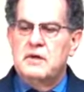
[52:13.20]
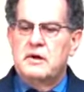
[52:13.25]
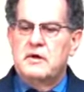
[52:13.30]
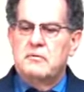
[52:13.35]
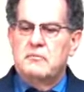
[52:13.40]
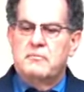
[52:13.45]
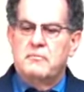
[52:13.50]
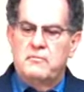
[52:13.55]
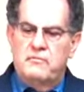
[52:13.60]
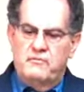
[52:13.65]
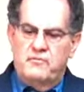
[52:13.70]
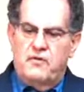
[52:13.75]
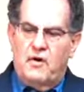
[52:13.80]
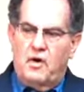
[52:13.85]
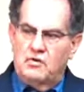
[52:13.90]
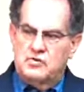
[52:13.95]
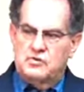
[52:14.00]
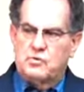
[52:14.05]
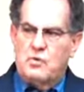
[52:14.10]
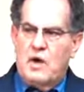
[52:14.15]
They're
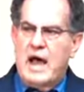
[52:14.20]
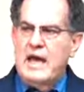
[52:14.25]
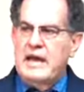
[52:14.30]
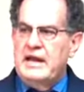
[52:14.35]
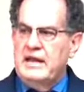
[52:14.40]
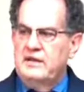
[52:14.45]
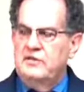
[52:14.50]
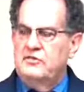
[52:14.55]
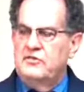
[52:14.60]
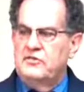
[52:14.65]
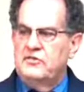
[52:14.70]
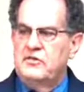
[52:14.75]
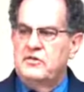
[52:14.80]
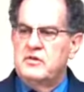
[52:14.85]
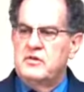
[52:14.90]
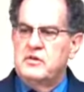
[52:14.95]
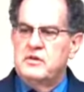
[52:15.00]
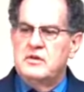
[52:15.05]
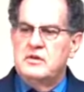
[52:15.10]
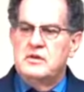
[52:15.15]
false writings.